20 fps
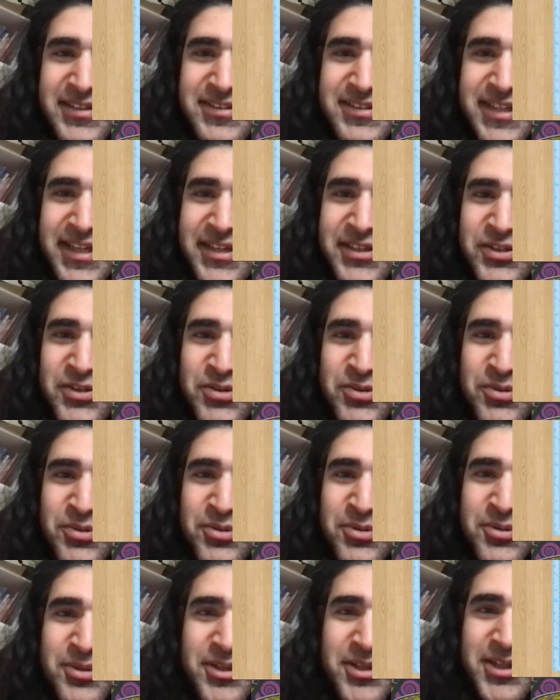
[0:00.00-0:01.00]
then
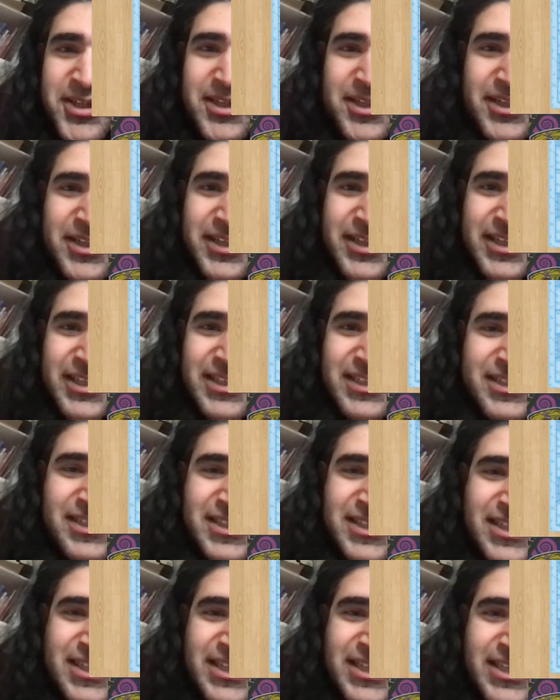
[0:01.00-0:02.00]
you
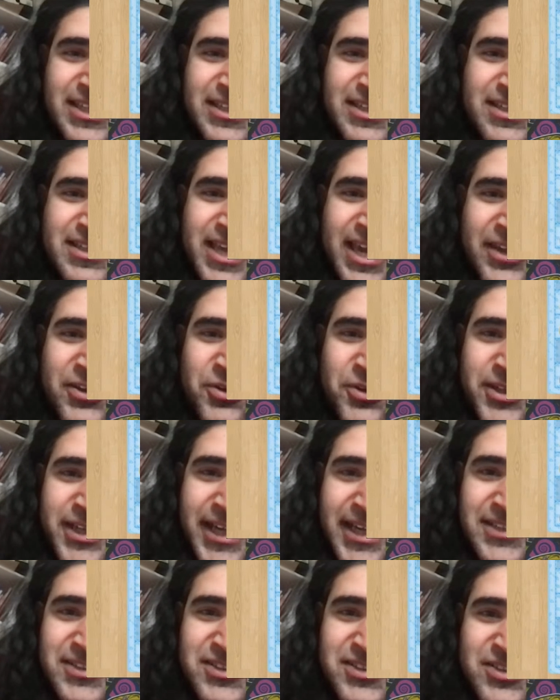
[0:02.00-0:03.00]
get your
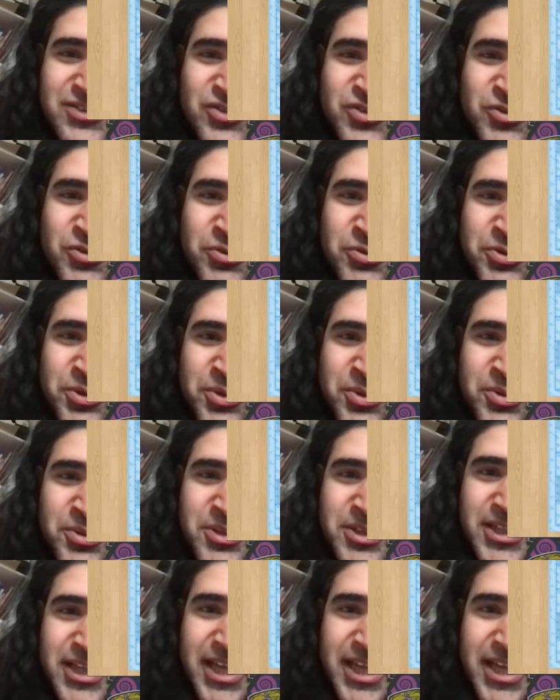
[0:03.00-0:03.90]
cats into a row.